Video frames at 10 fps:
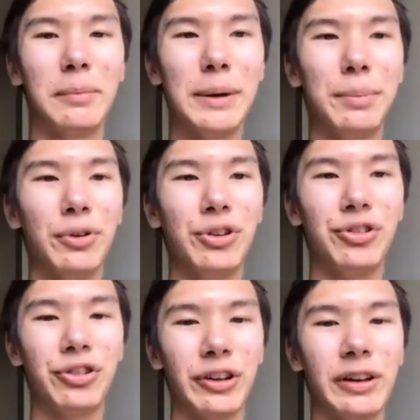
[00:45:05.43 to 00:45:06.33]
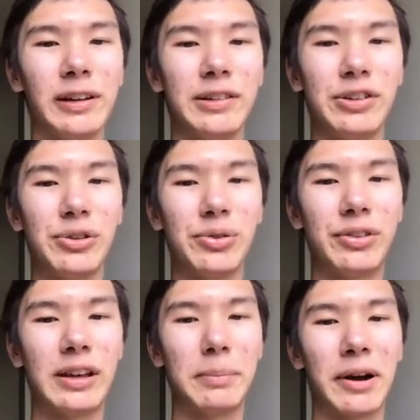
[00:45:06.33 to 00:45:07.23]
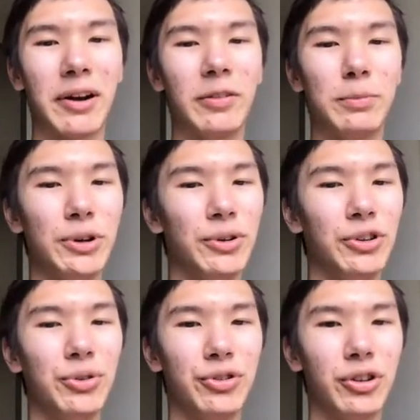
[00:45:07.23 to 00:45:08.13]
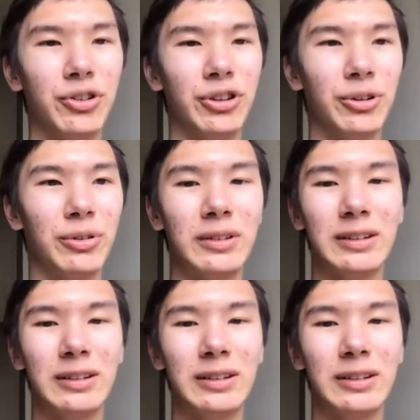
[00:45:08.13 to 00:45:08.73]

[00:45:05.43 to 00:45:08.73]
people usually use the imperative mood. You should too.